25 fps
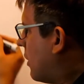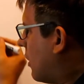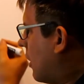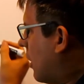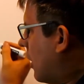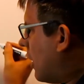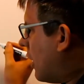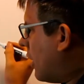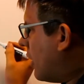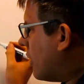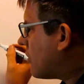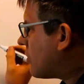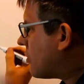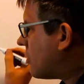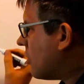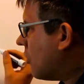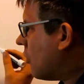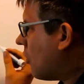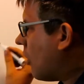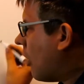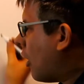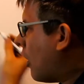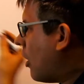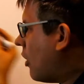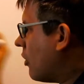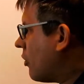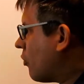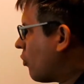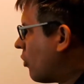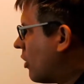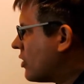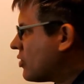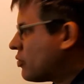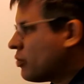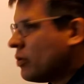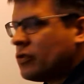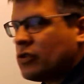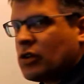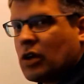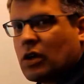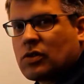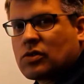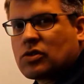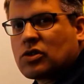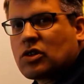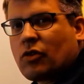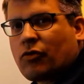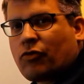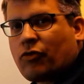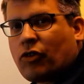Uh, so all the ones we've done
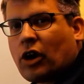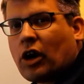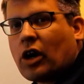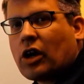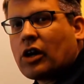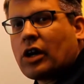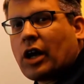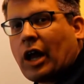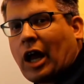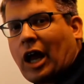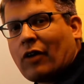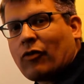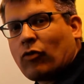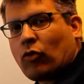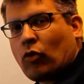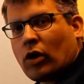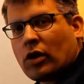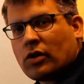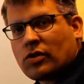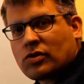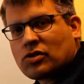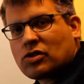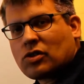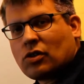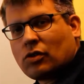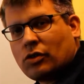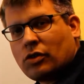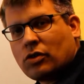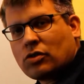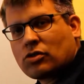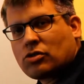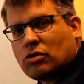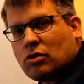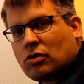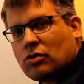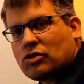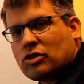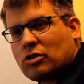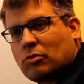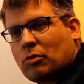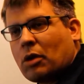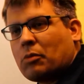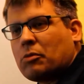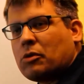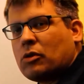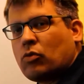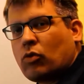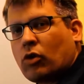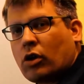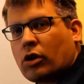so far have one solution, so you might
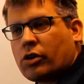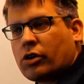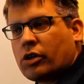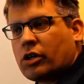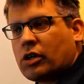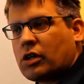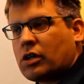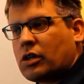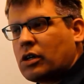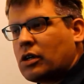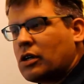be wondering,